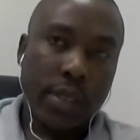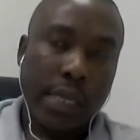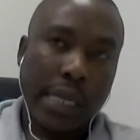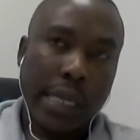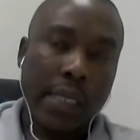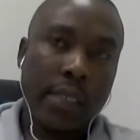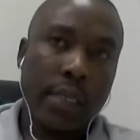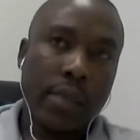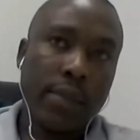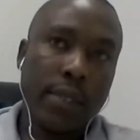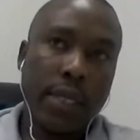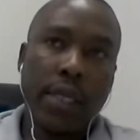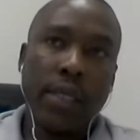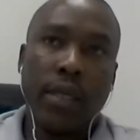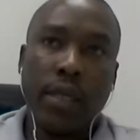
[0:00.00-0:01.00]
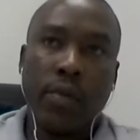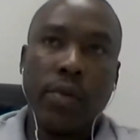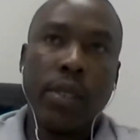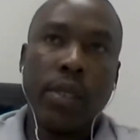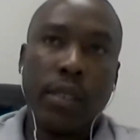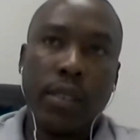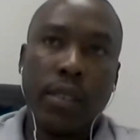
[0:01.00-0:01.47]
as I'm saying, it
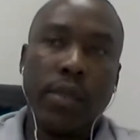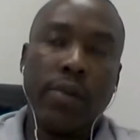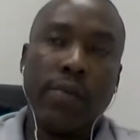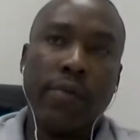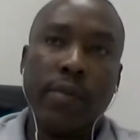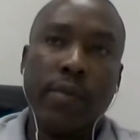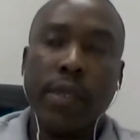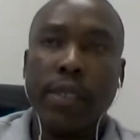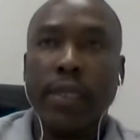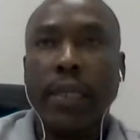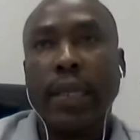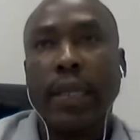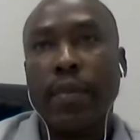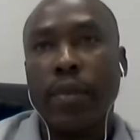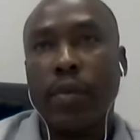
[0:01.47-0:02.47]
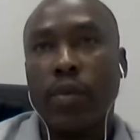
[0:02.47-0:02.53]
works in informal settlement.